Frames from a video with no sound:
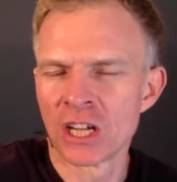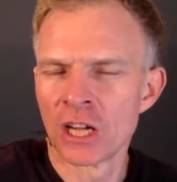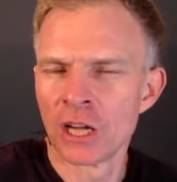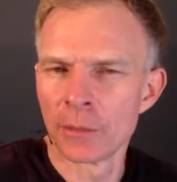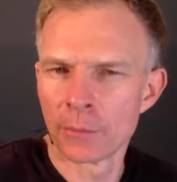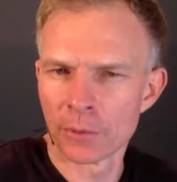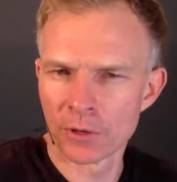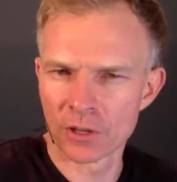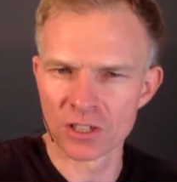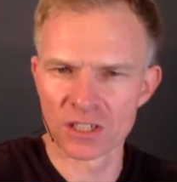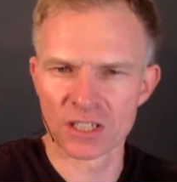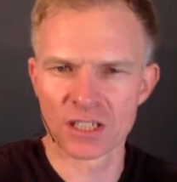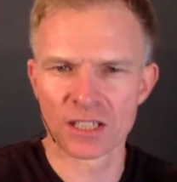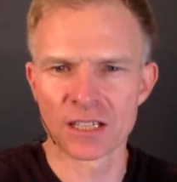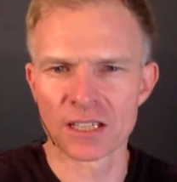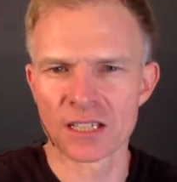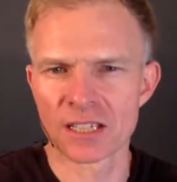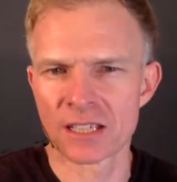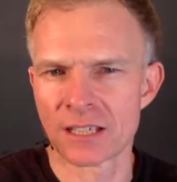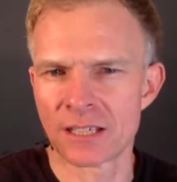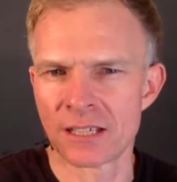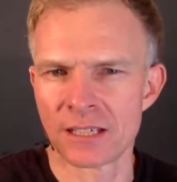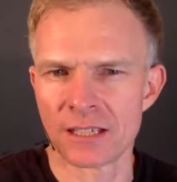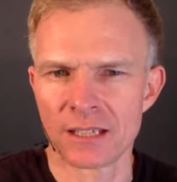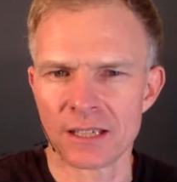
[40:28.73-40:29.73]
because
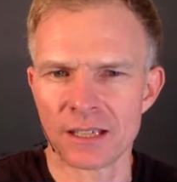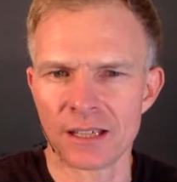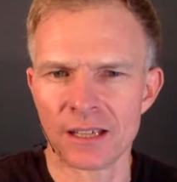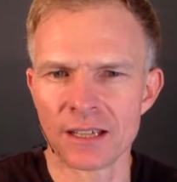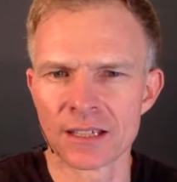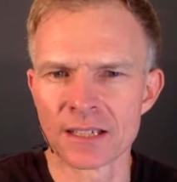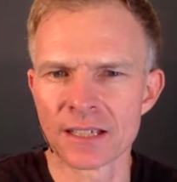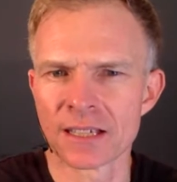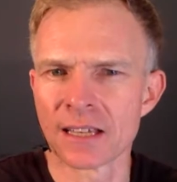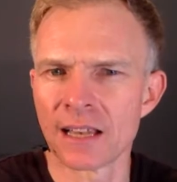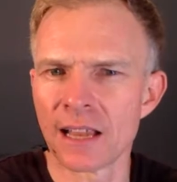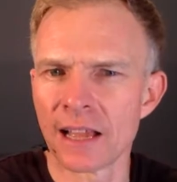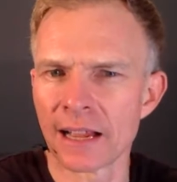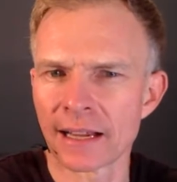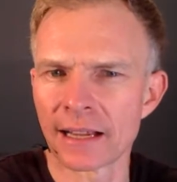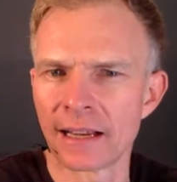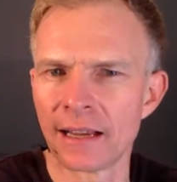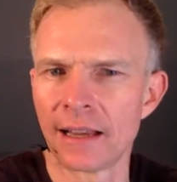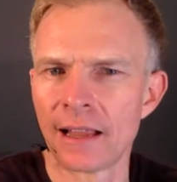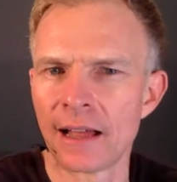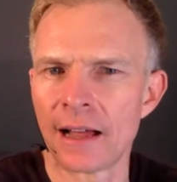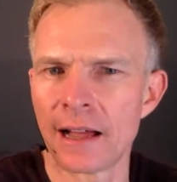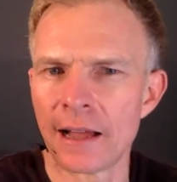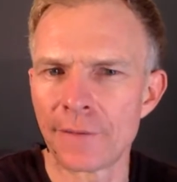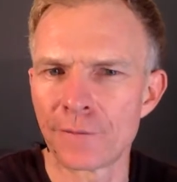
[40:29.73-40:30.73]
this isn't like a
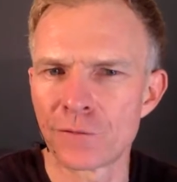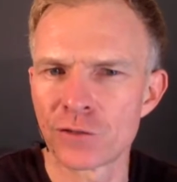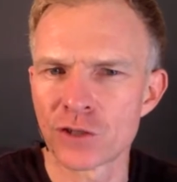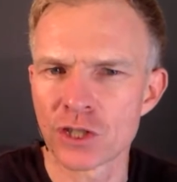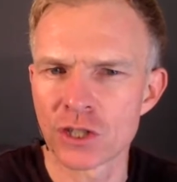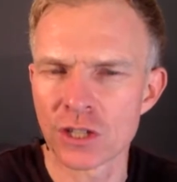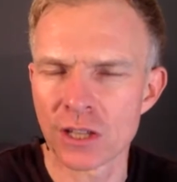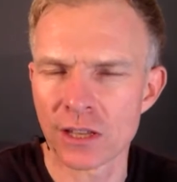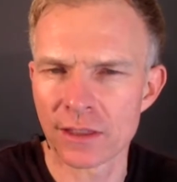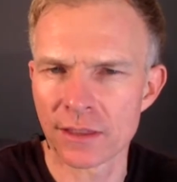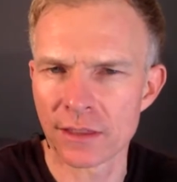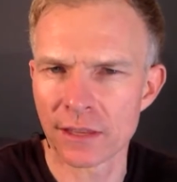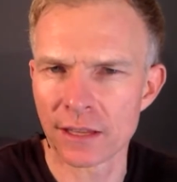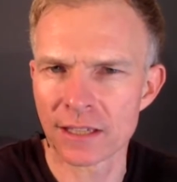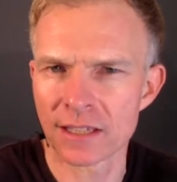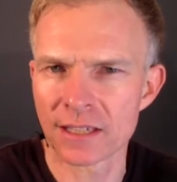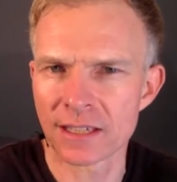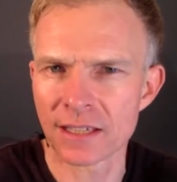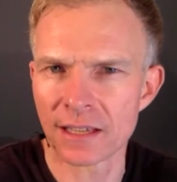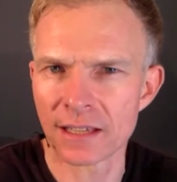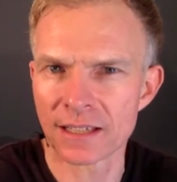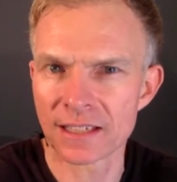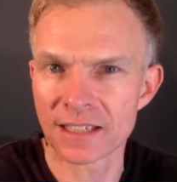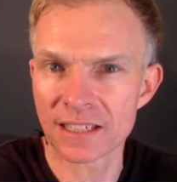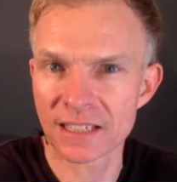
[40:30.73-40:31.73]
live
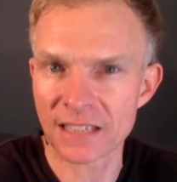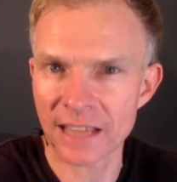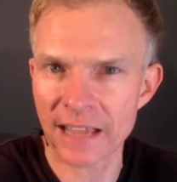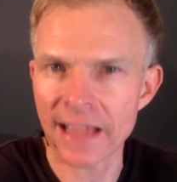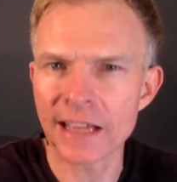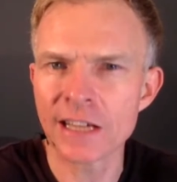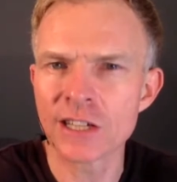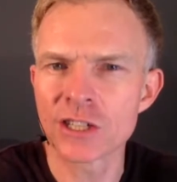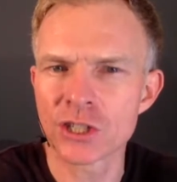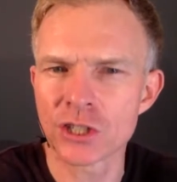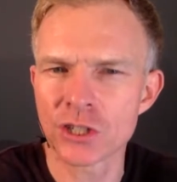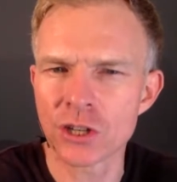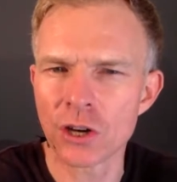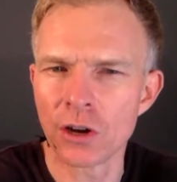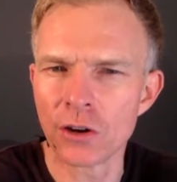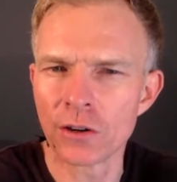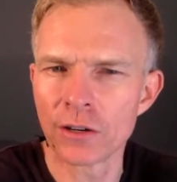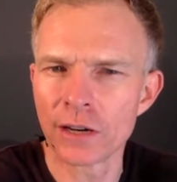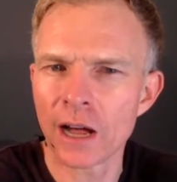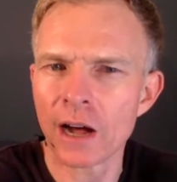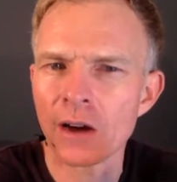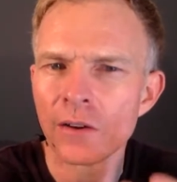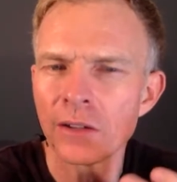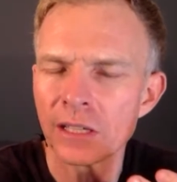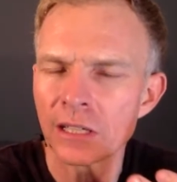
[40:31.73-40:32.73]
a stage show.
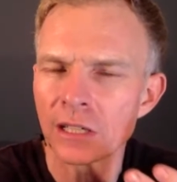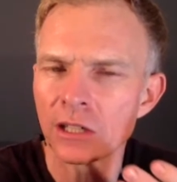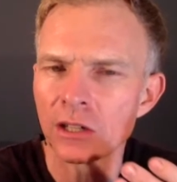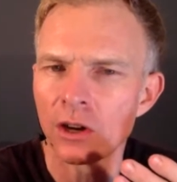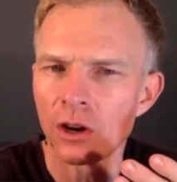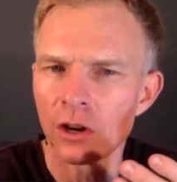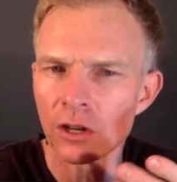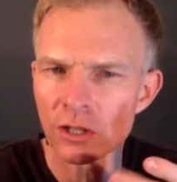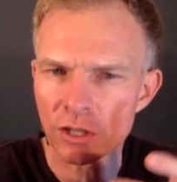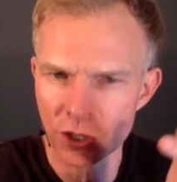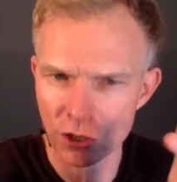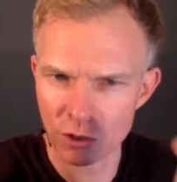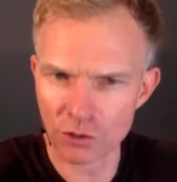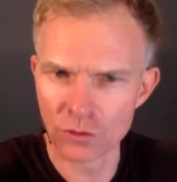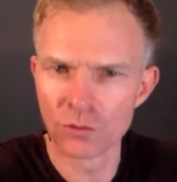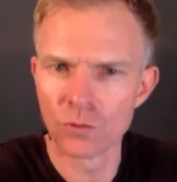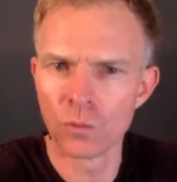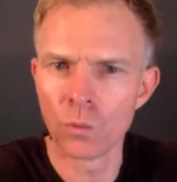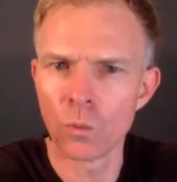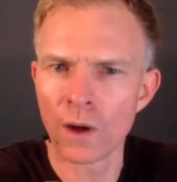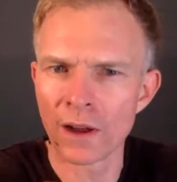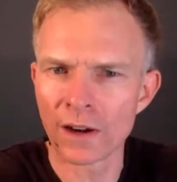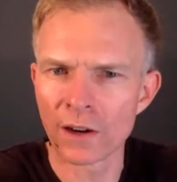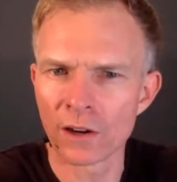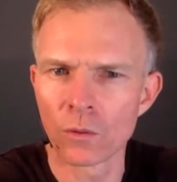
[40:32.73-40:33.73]
Now he can ask you
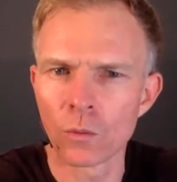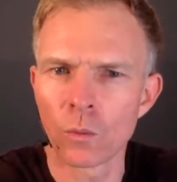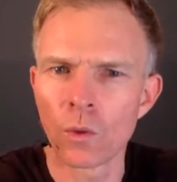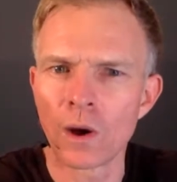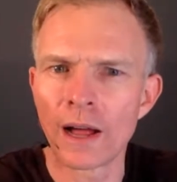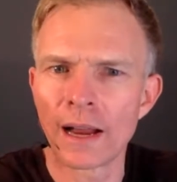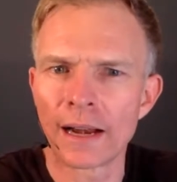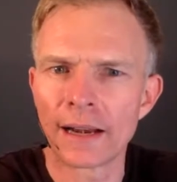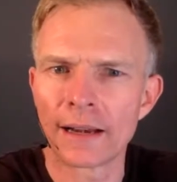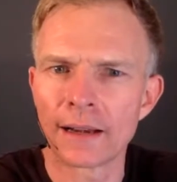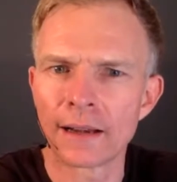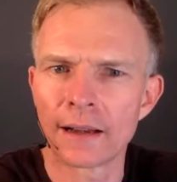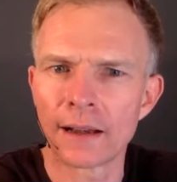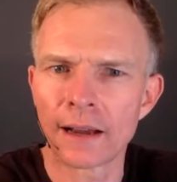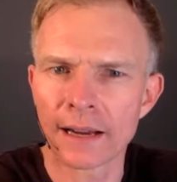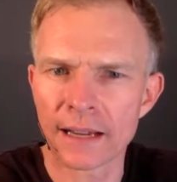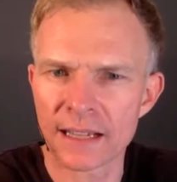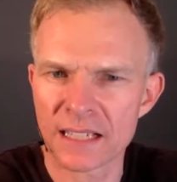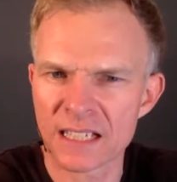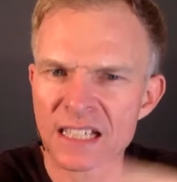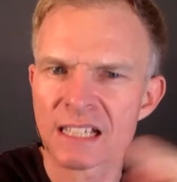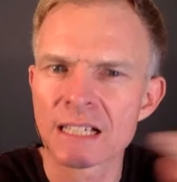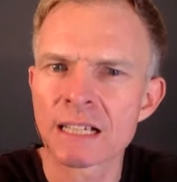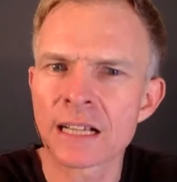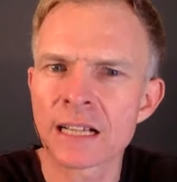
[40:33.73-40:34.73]
one-on-one, like a
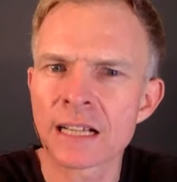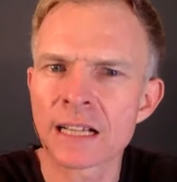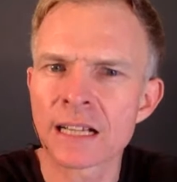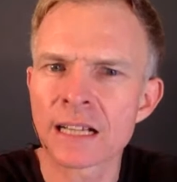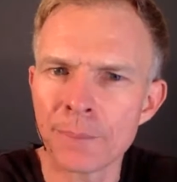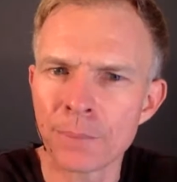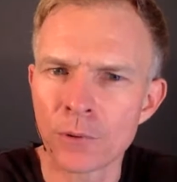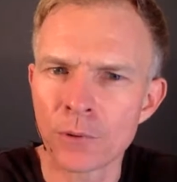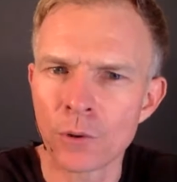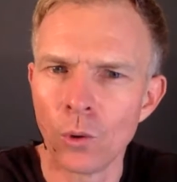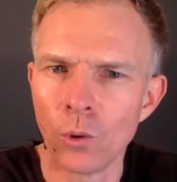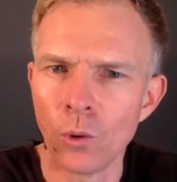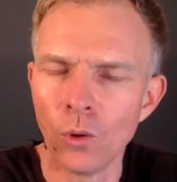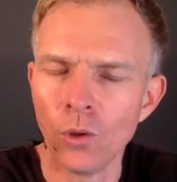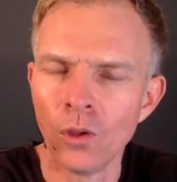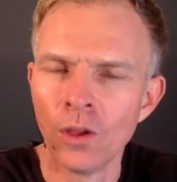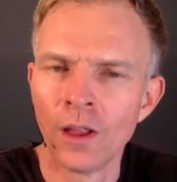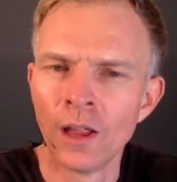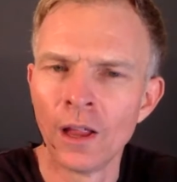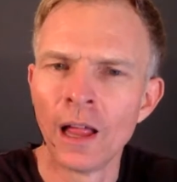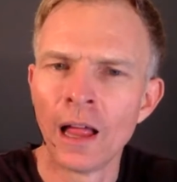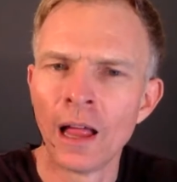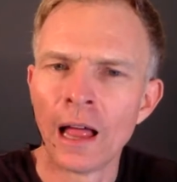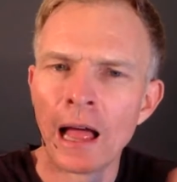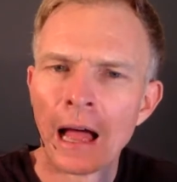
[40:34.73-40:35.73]
Skype
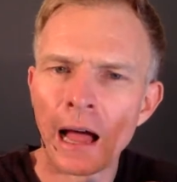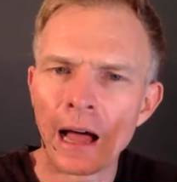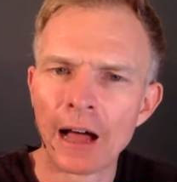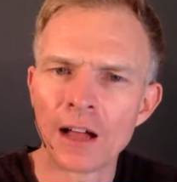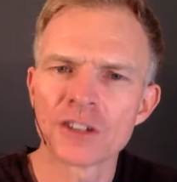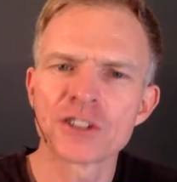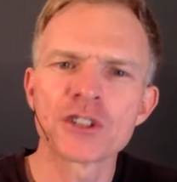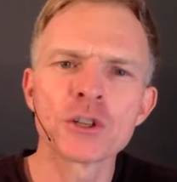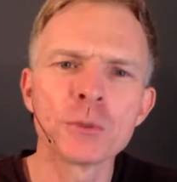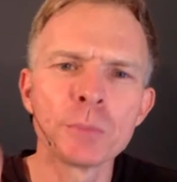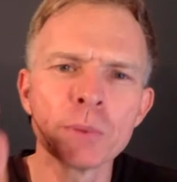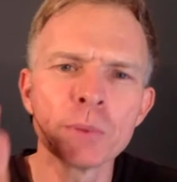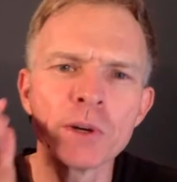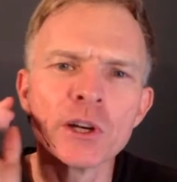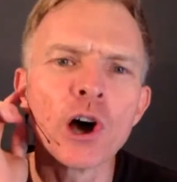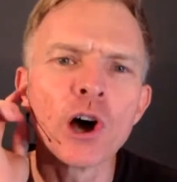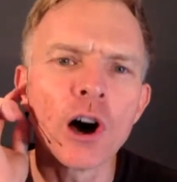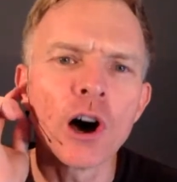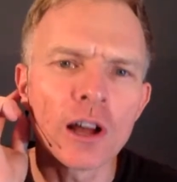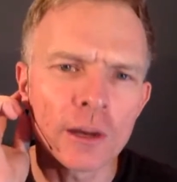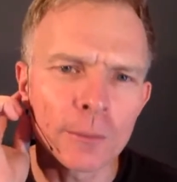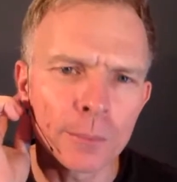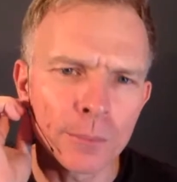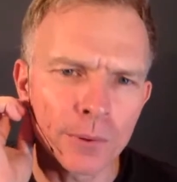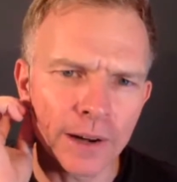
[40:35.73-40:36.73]
call. How's your
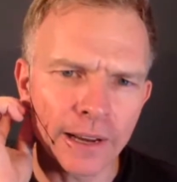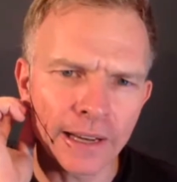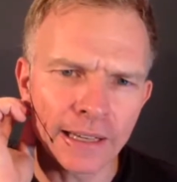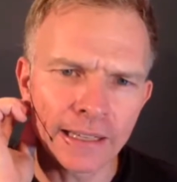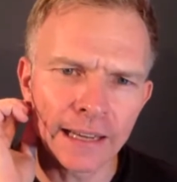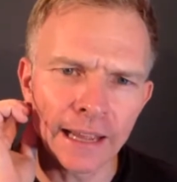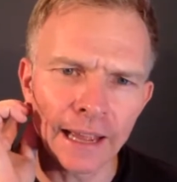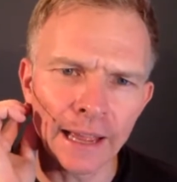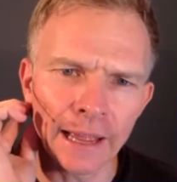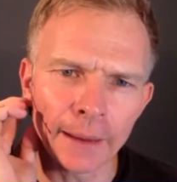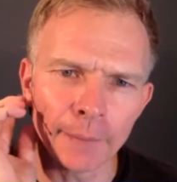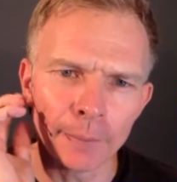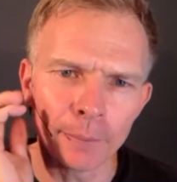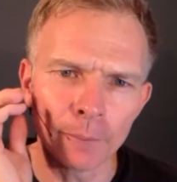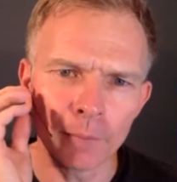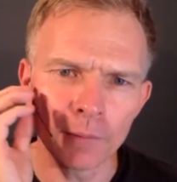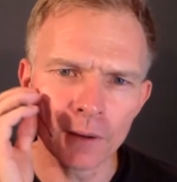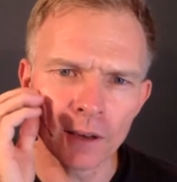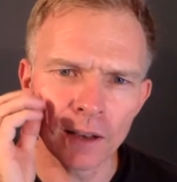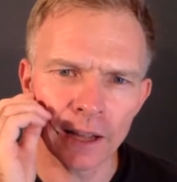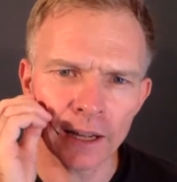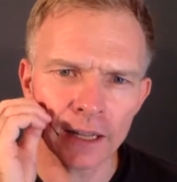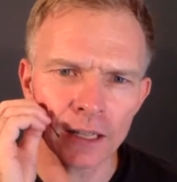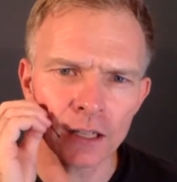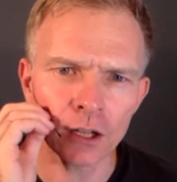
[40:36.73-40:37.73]
banana bread game?
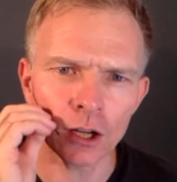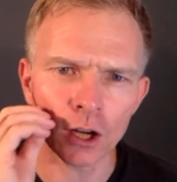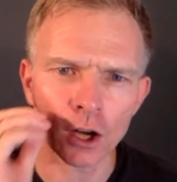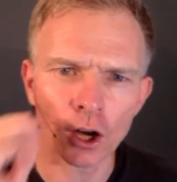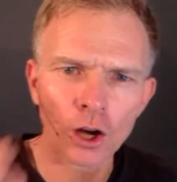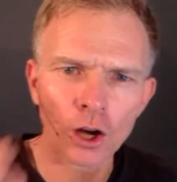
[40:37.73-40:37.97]
Like,